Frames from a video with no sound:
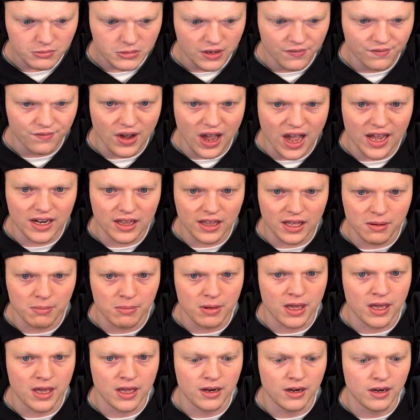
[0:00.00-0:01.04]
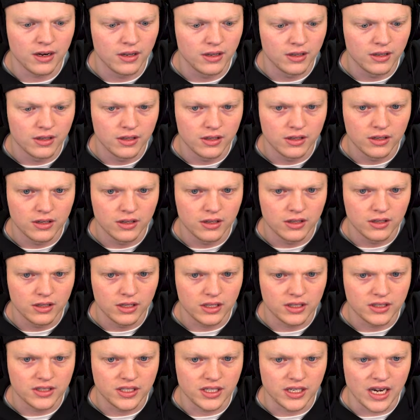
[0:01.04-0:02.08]
Finally, man.
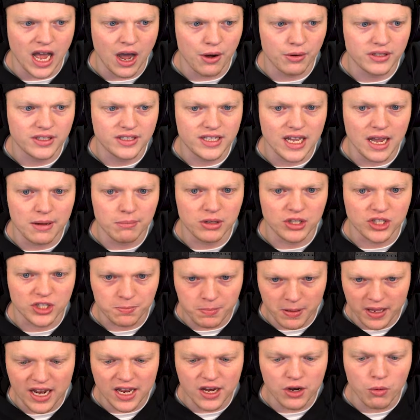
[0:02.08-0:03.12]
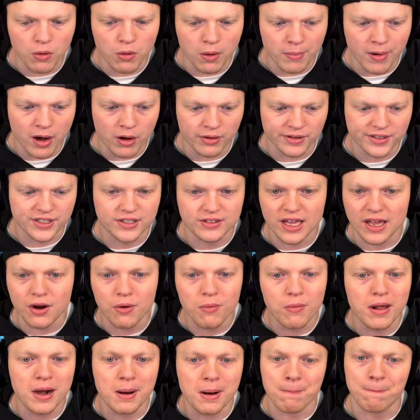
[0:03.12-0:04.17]
Let's see. Now it's time to spin into a bonus because I don't
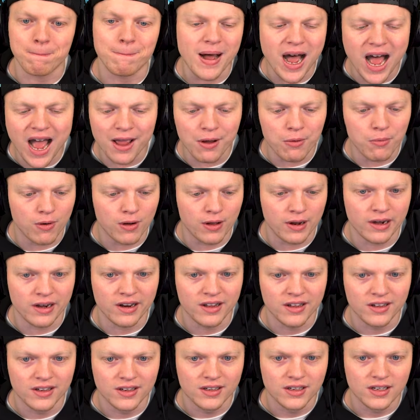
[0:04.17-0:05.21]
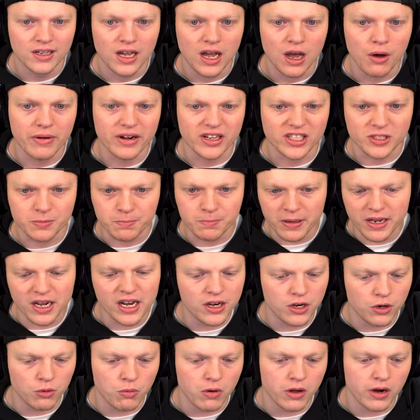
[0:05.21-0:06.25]
want to buy one. I want to spin
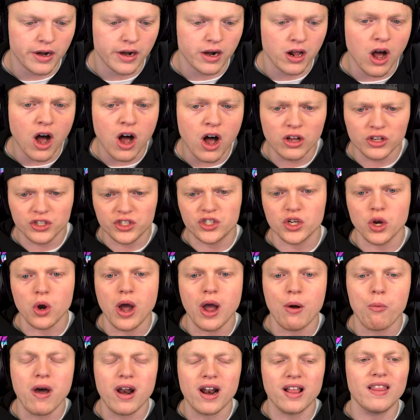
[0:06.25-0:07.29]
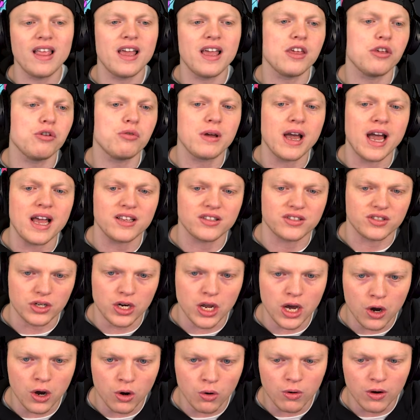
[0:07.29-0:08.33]
into one. And also, I want to let you guys
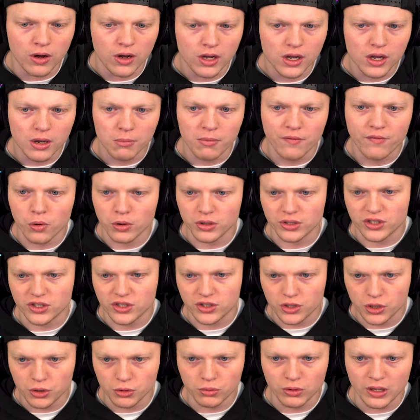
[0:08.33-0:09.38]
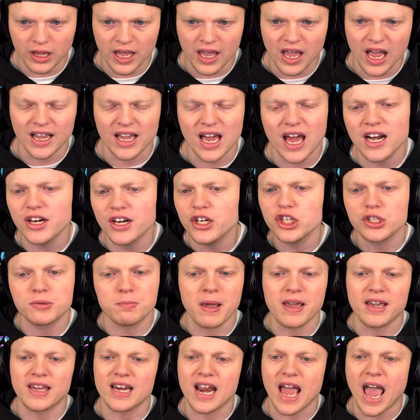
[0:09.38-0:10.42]
know before it's too late. I got to just
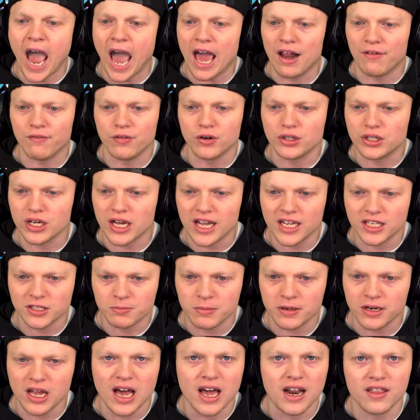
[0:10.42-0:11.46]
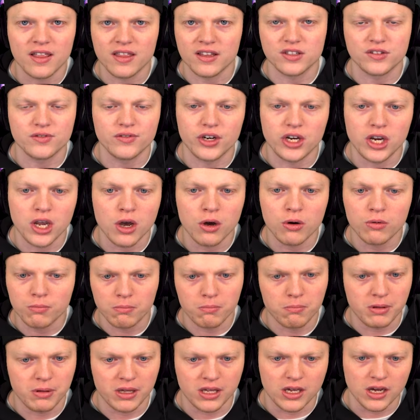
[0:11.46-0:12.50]
make an advertisement out of this video
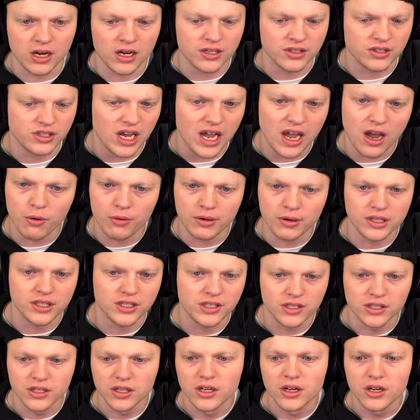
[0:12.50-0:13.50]
because I always